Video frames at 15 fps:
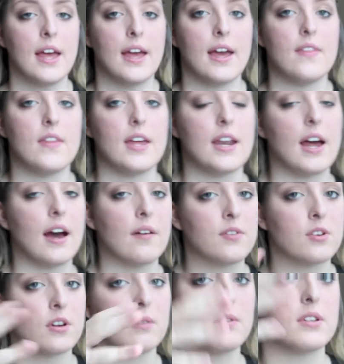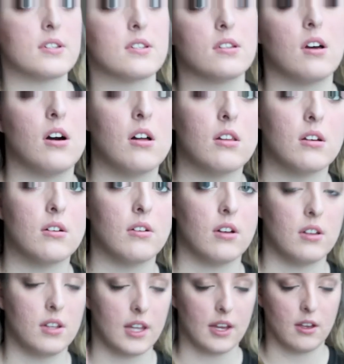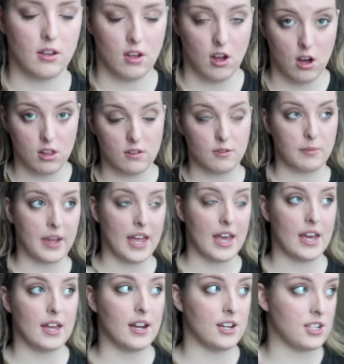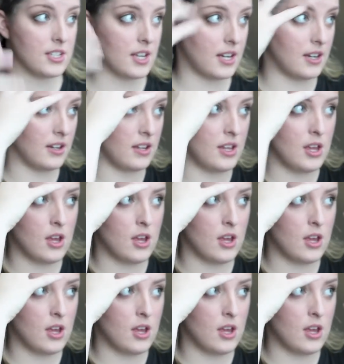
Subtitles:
And then after it was all over my head, I just kind of